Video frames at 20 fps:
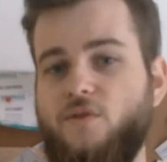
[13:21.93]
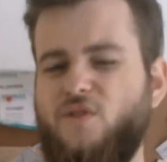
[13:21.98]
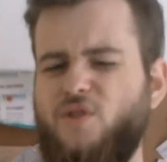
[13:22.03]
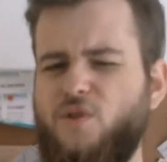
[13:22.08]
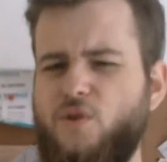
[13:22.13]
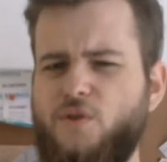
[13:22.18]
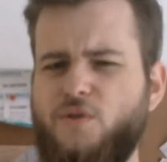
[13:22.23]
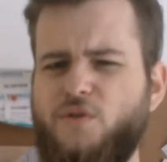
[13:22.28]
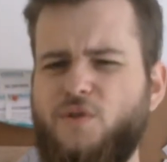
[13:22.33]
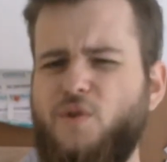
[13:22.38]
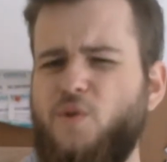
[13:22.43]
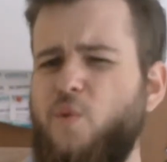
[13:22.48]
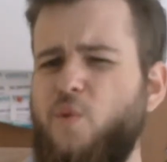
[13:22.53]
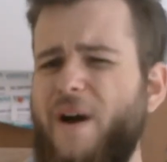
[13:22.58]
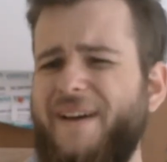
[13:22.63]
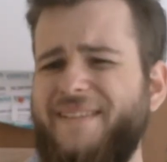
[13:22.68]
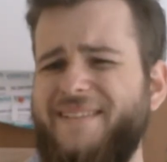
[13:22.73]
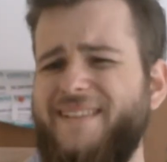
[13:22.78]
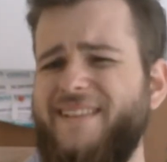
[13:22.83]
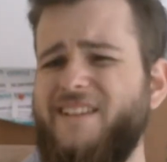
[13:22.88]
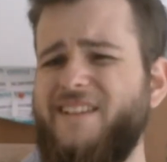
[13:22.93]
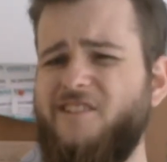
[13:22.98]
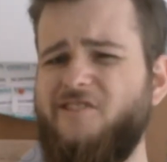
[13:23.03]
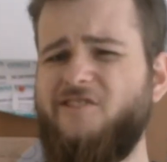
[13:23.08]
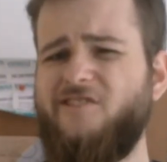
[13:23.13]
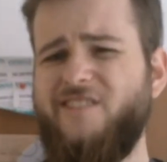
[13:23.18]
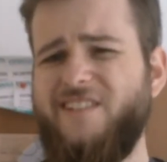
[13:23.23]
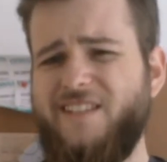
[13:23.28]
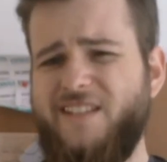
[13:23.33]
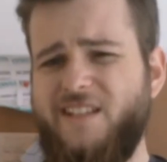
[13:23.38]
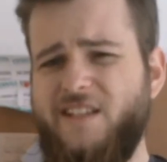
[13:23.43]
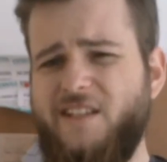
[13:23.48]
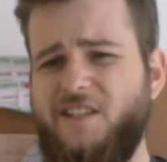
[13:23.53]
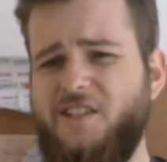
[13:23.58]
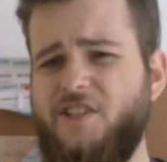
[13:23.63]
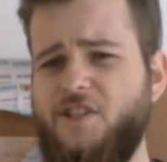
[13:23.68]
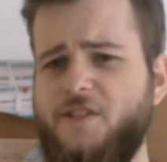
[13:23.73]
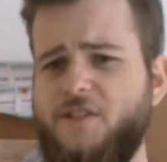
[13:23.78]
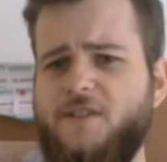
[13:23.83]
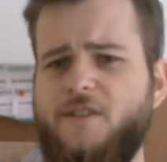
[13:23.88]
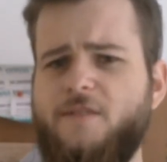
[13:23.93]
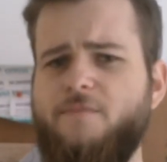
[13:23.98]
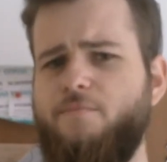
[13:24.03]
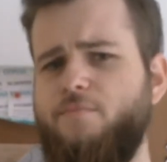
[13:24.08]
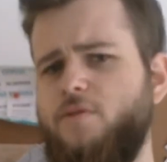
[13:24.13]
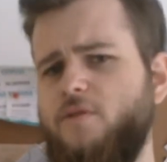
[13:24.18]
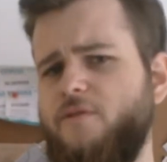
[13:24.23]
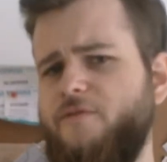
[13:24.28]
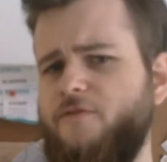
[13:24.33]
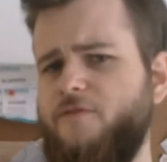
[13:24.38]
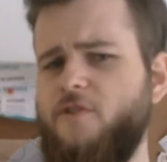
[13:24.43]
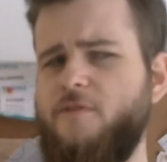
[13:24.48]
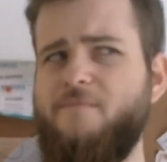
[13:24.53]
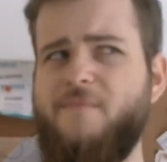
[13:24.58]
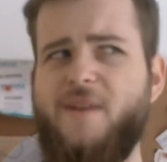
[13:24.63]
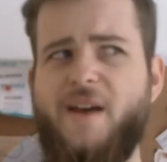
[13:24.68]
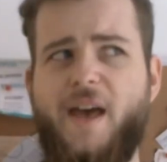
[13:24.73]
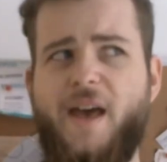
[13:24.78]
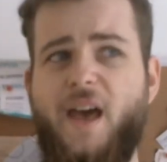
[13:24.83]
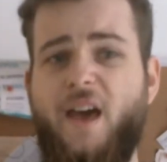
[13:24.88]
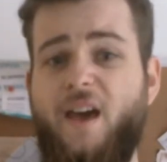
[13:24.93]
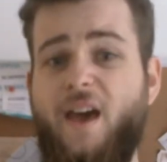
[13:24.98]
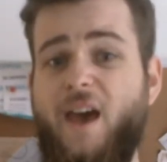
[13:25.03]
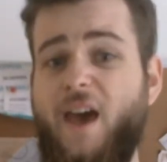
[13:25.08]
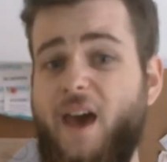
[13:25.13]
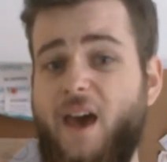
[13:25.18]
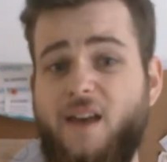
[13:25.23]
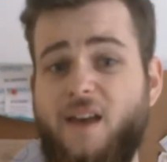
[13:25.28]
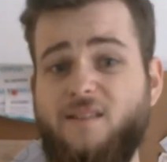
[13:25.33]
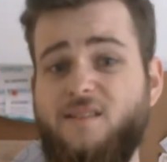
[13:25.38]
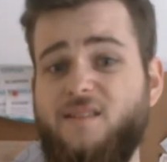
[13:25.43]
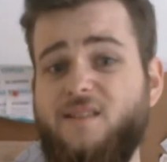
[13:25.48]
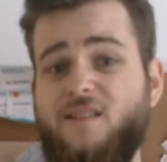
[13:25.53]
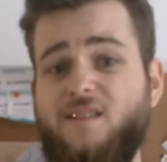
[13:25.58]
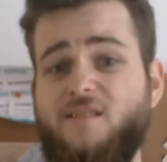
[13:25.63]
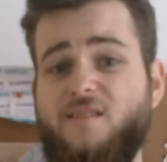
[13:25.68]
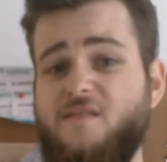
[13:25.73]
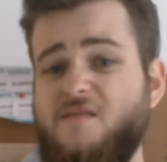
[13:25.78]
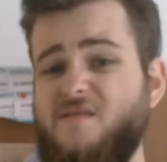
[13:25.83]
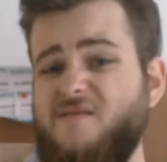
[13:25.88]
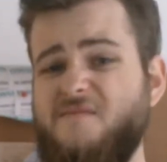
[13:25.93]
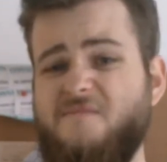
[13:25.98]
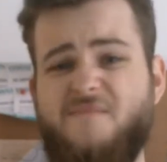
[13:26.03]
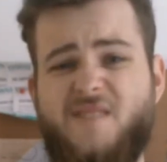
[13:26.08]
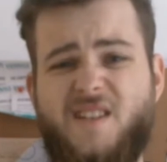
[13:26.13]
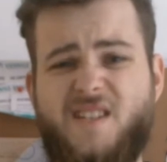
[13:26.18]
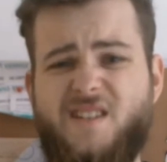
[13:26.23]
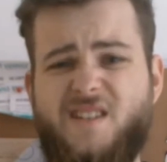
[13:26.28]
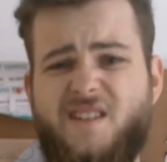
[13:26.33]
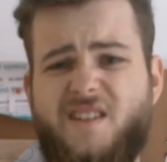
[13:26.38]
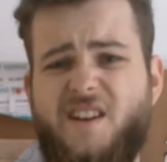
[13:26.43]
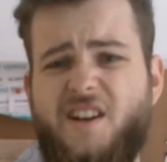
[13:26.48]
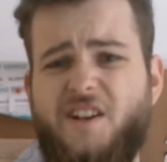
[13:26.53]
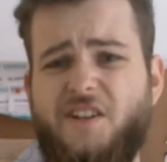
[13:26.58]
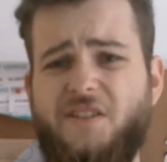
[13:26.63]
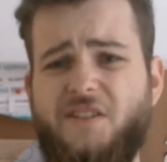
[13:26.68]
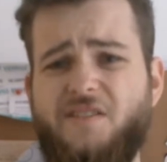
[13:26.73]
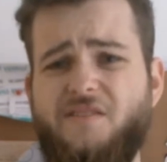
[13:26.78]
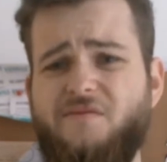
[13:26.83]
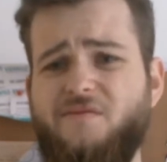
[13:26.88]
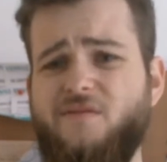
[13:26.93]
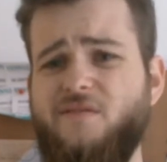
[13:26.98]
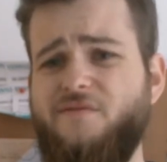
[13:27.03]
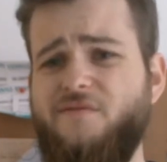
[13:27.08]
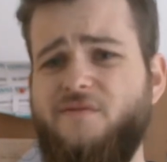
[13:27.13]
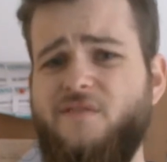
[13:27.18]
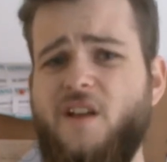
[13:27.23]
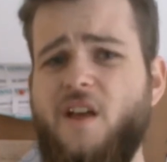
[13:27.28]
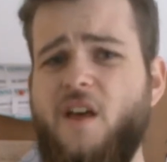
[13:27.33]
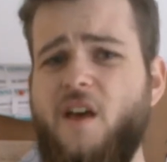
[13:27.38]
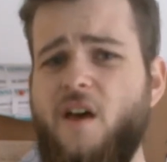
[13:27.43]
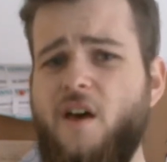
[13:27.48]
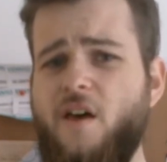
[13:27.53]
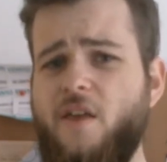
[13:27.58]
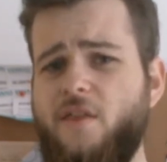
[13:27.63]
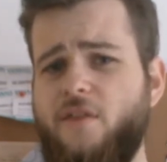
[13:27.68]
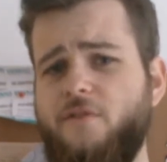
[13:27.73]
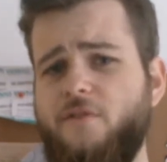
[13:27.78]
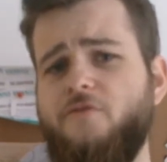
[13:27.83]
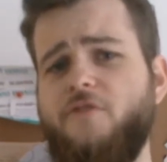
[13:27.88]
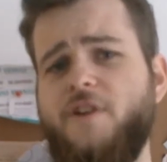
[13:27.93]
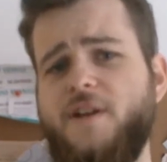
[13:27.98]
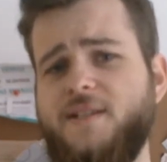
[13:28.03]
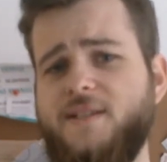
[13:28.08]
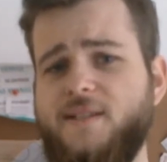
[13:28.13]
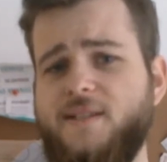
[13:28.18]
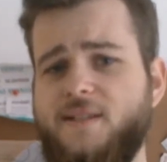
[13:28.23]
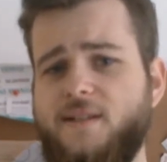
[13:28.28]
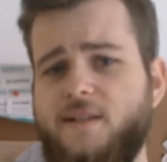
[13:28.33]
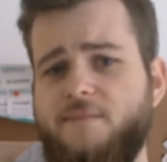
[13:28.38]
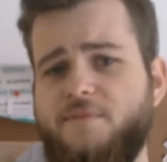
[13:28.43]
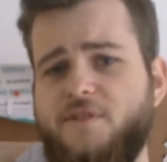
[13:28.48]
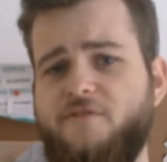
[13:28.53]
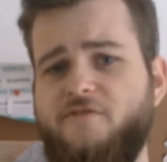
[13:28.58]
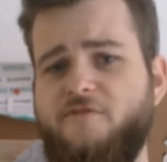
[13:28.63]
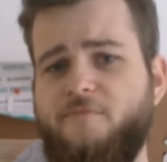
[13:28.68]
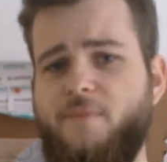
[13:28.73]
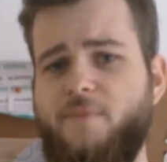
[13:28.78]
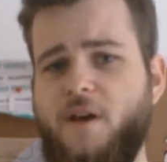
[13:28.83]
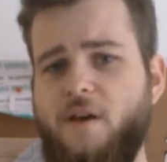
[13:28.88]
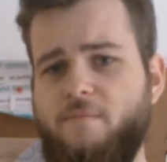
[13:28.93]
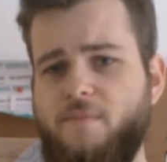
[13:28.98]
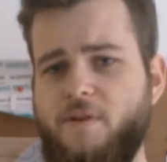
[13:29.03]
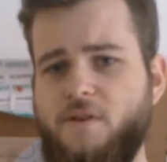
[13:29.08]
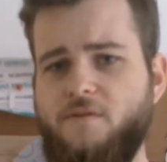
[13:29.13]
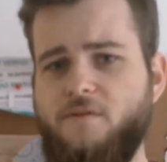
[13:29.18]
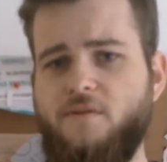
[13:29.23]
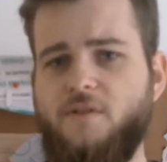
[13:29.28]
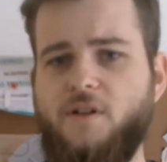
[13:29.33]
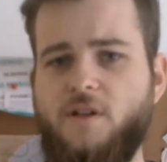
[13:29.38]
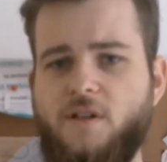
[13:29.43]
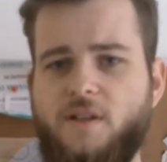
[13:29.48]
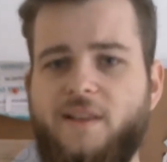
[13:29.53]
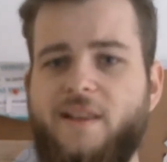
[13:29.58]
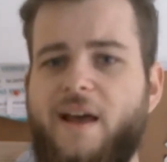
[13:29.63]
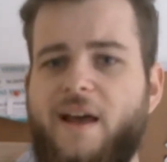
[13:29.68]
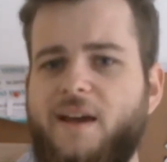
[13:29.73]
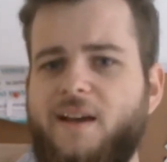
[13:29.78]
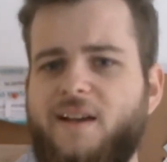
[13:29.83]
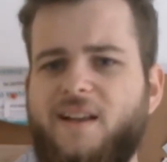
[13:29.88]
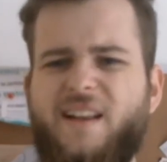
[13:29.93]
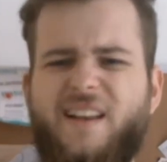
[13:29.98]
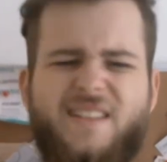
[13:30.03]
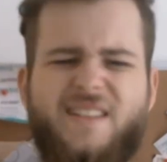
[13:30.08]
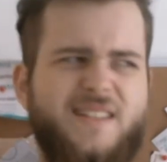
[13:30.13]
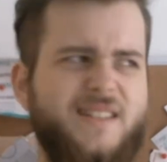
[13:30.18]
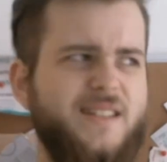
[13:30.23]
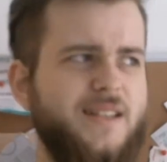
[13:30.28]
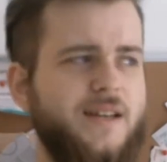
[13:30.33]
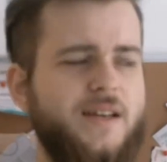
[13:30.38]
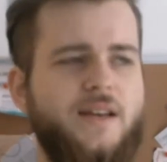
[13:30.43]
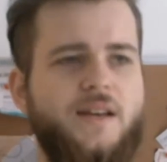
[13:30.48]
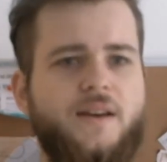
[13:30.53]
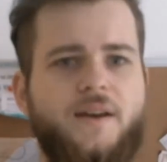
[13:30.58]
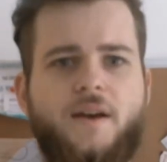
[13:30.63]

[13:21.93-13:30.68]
could quite literally just pull from a hat and make a character with 3 slips of paper you got. Like, let's say,